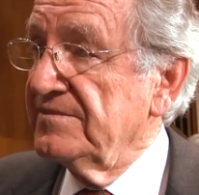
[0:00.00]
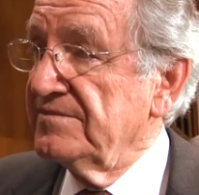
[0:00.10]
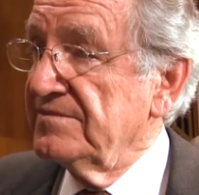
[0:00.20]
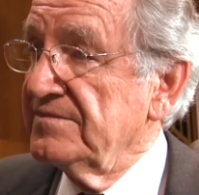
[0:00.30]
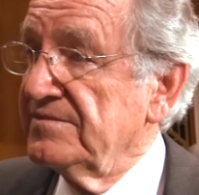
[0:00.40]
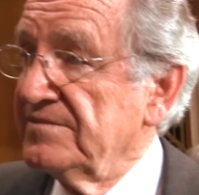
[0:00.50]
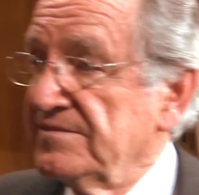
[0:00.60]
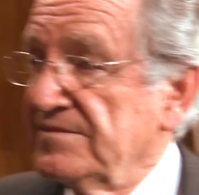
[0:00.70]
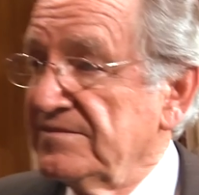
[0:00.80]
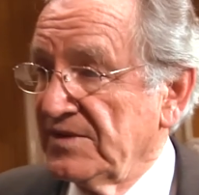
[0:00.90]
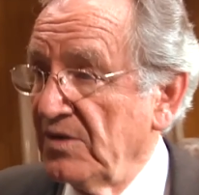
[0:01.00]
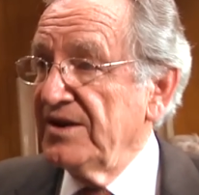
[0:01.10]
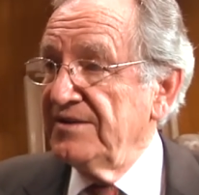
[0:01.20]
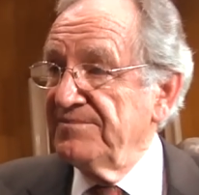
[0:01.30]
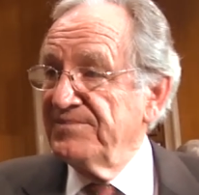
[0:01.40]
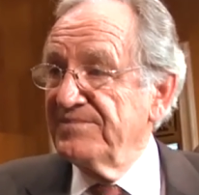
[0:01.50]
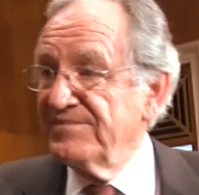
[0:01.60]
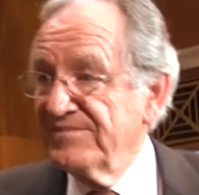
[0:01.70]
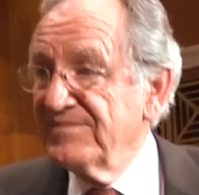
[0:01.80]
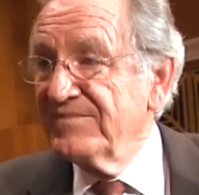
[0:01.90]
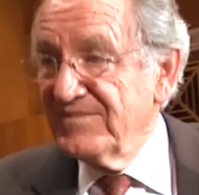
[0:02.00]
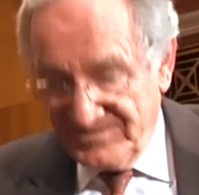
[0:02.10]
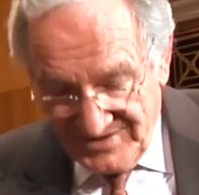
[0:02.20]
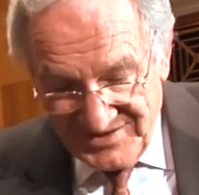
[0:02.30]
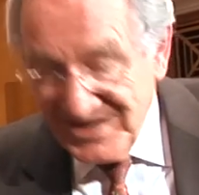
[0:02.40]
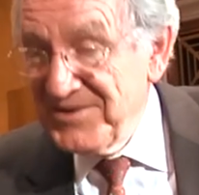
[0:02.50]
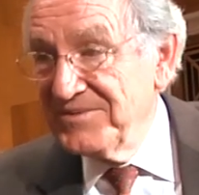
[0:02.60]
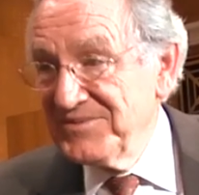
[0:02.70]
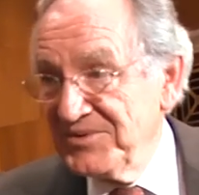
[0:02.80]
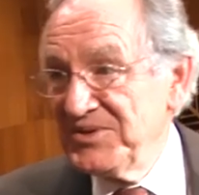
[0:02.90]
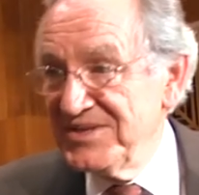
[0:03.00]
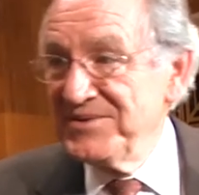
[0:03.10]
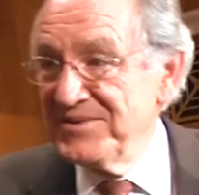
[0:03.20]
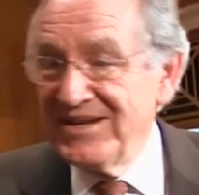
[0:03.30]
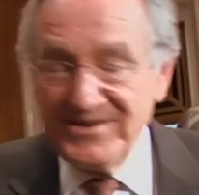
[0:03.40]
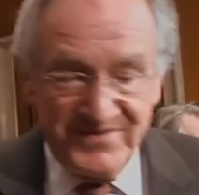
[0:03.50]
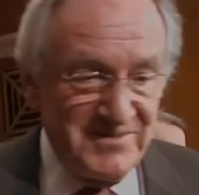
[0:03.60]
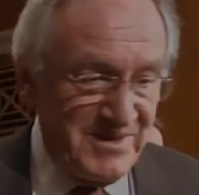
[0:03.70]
right. Thank you very much. okay. Very interesting. Thank, you. Thank you so much. Thank you very